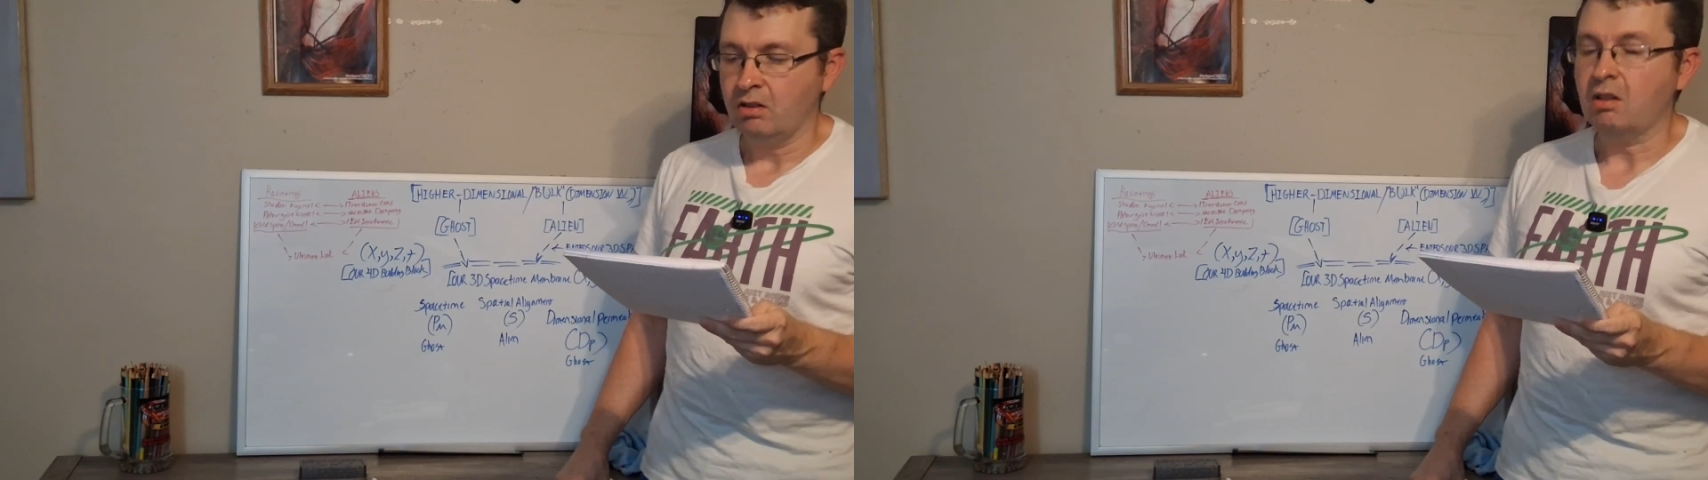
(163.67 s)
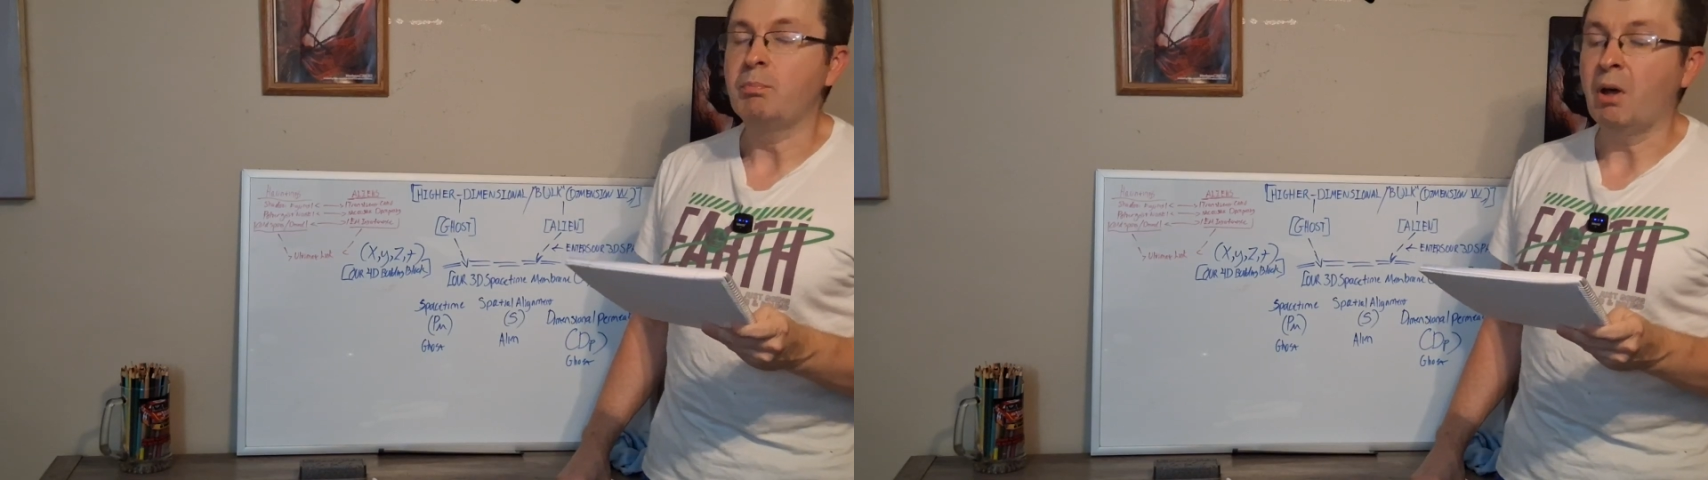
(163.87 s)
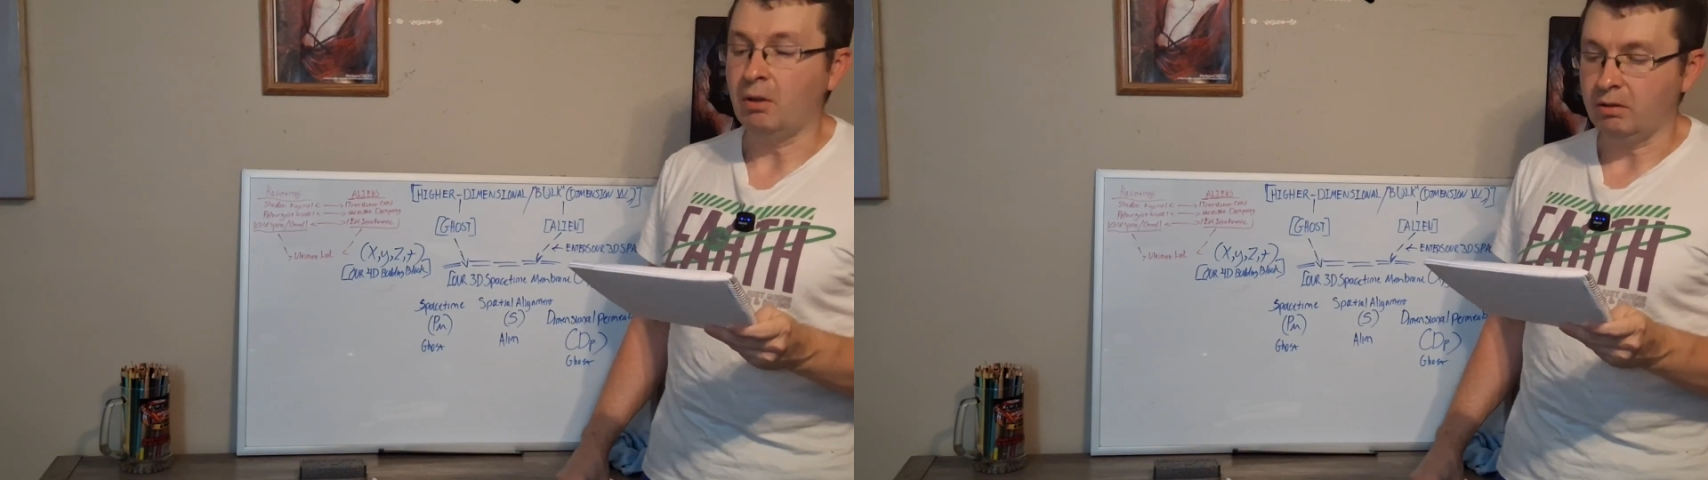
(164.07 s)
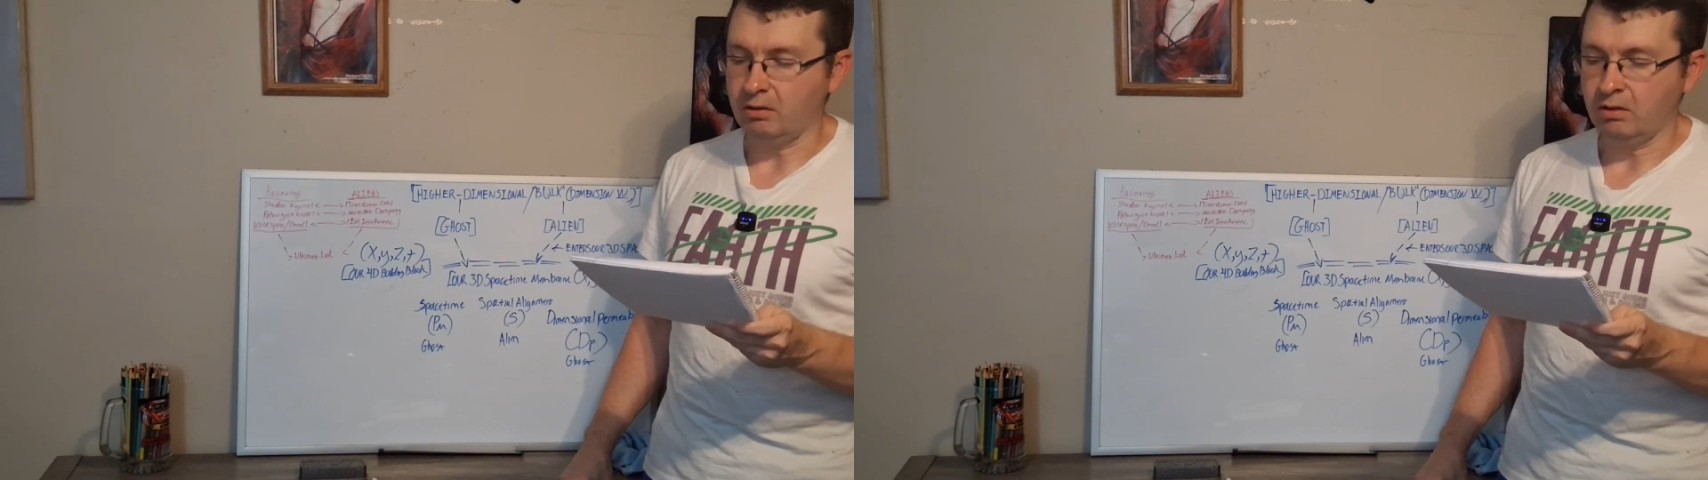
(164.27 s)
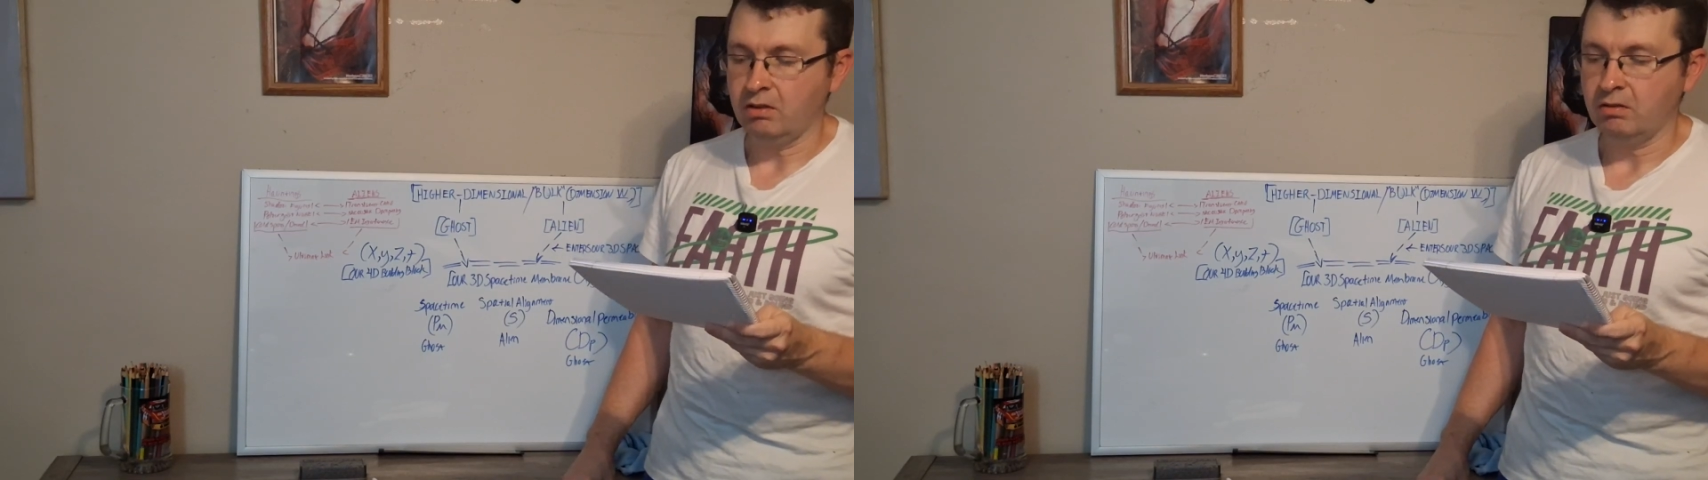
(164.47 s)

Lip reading: the bulk,